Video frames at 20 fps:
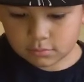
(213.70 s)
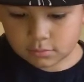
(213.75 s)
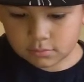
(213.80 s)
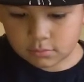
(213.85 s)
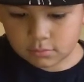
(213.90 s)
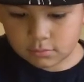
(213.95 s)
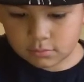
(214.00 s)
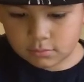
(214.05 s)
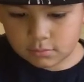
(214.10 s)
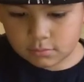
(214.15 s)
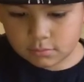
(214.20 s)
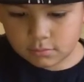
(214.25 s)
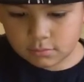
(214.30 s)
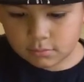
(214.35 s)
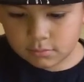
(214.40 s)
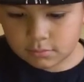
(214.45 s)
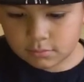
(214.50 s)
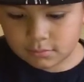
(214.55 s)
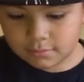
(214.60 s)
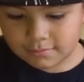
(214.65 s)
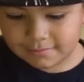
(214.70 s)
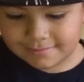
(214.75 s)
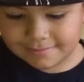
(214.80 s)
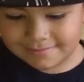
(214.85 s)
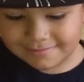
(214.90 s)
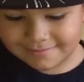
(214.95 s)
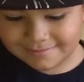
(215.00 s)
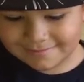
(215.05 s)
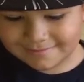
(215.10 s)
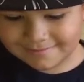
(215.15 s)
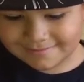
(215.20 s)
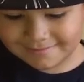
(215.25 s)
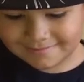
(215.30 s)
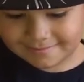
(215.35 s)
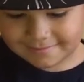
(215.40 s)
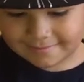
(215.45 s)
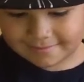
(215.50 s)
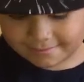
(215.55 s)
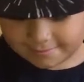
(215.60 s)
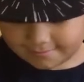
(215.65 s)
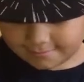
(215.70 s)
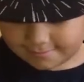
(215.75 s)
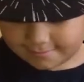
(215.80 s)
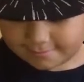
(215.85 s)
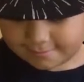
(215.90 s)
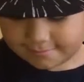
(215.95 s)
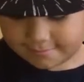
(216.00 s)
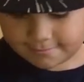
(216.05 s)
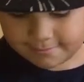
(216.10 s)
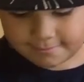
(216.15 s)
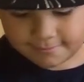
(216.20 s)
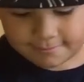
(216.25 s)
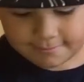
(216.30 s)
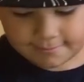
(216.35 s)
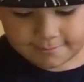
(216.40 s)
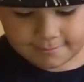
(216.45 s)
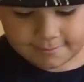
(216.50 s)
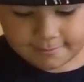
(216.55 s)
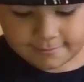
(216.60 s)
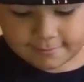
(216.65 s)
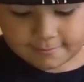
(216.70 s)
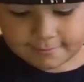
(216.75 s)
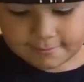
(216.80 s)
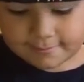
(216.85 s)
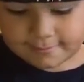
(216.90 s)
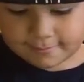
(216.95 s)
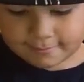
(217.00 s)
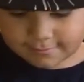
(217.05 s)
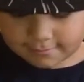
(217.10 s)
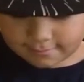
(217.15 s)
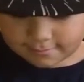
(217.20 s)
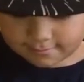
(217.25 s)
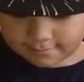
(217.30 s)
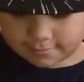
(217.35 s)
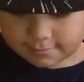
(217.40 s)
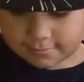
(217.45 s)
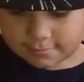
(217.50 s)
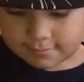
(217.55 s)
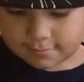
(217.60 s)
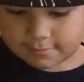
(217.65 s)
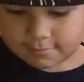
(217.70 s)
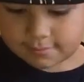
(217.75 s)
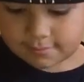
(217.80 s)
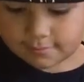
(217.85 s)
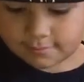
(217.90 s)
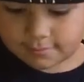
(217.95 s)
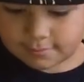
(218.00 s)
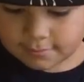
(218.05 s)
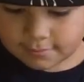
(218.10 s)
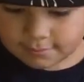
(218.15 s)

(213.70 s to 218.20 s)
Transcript: [no speech]